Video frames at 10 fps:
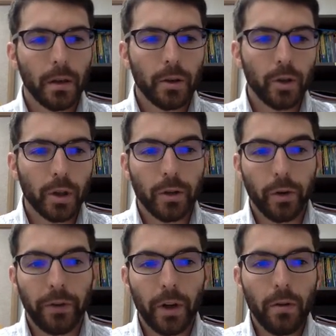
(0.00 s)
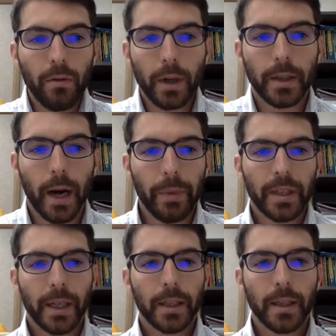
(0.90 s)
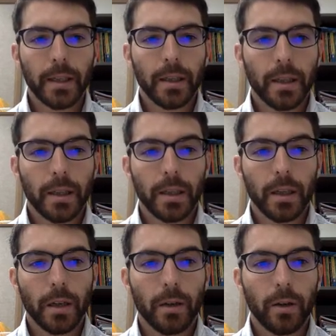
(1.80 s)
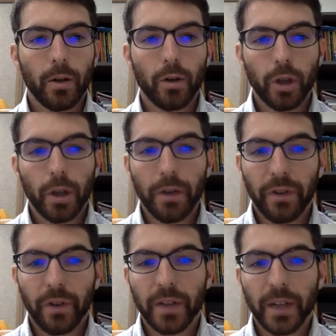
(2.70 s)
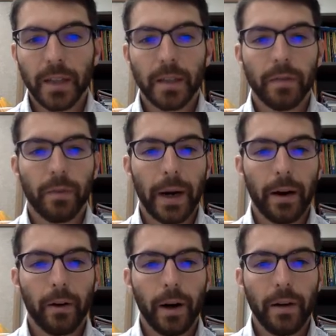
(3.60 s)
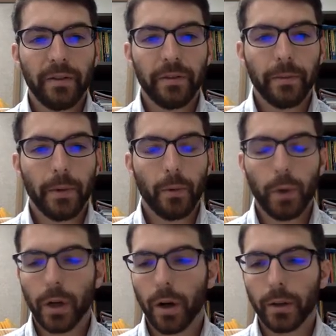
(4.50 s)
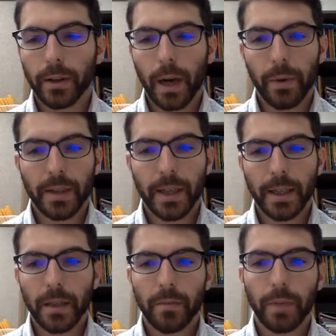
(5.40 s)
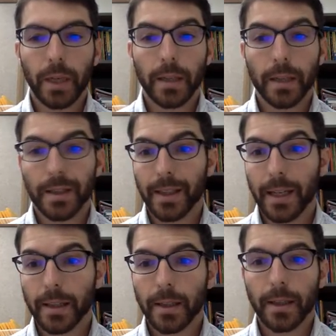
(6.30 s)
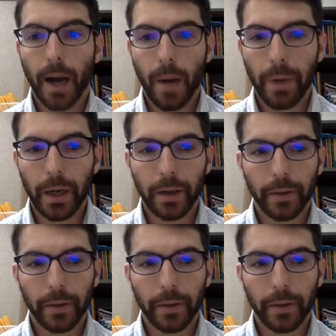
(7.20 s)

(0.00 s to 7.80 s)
Just to review, a topic sentence is usually the first sentence of a paragraph. We call it the topic sentence because it states the topic.